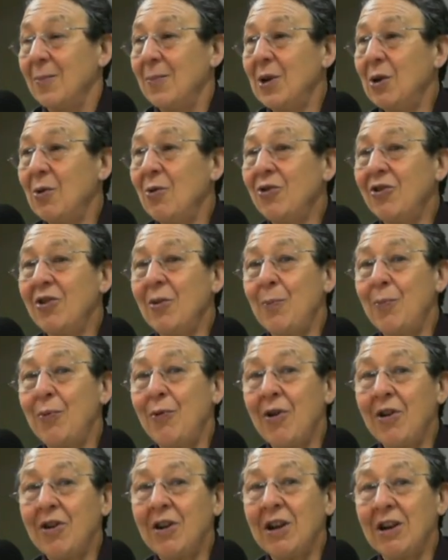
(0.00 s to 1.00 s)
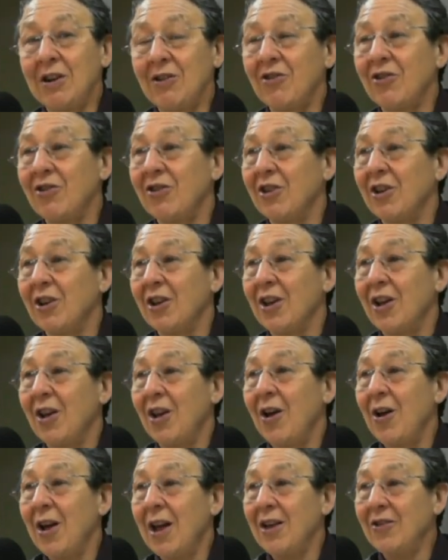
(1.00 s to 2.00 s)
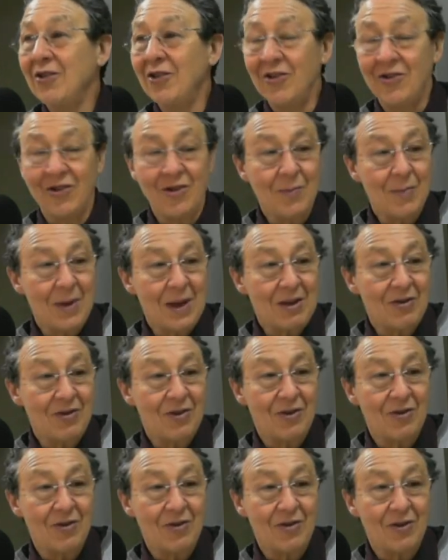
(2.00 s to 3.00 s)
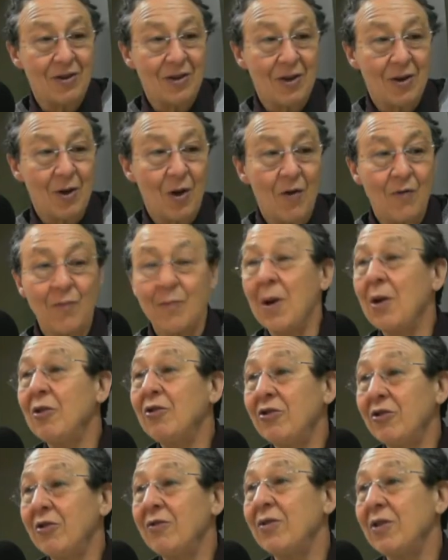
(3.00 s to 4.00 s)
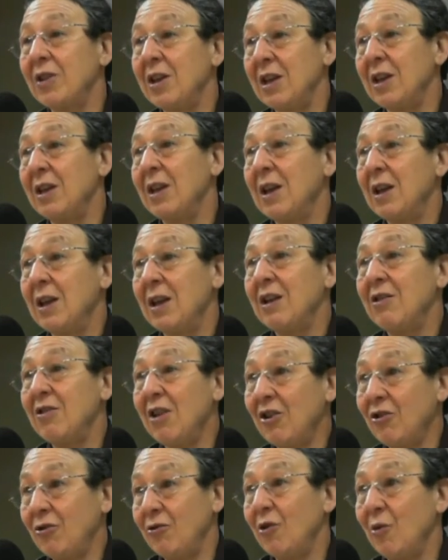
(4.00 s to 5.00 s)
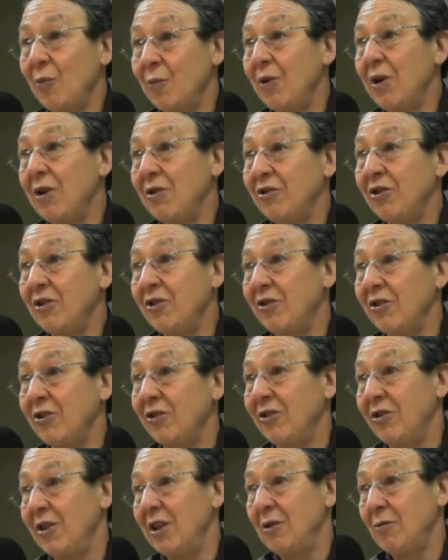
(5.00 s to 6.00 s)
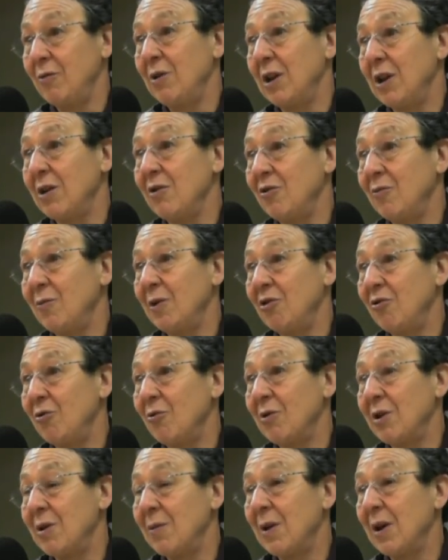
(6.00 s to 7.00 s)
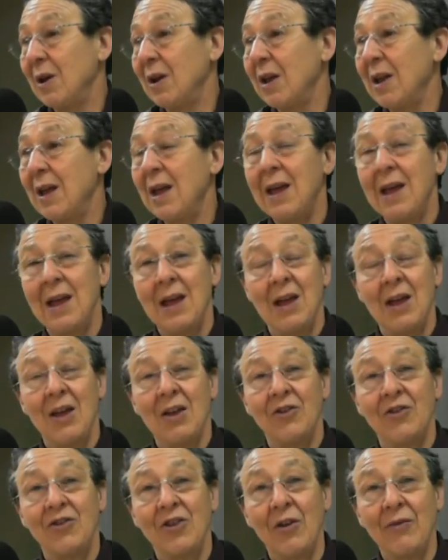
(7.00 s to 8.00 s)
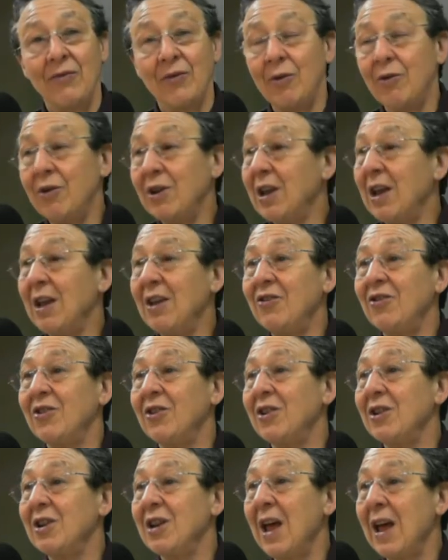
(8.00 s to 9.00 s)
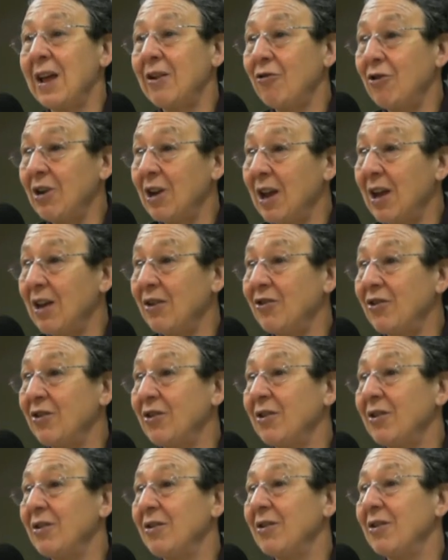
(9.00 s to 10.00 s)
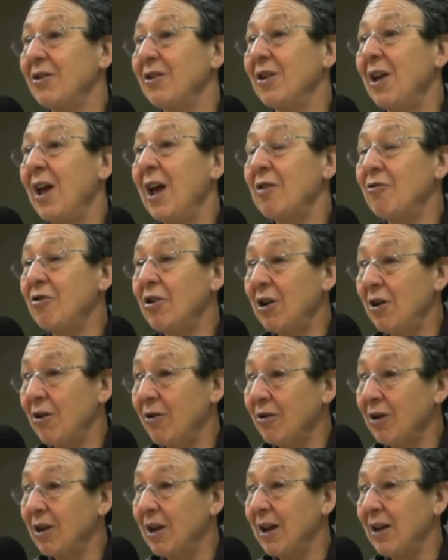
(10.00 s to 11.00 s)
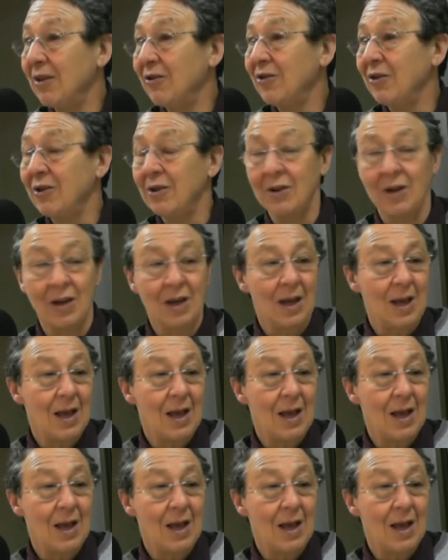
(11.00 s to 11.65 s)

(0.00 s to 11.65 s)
Because the products are acids and bases of most of the industrial processes that we're going to be talking about. Sulfuric acid, nitric acid, hydrochloric acid.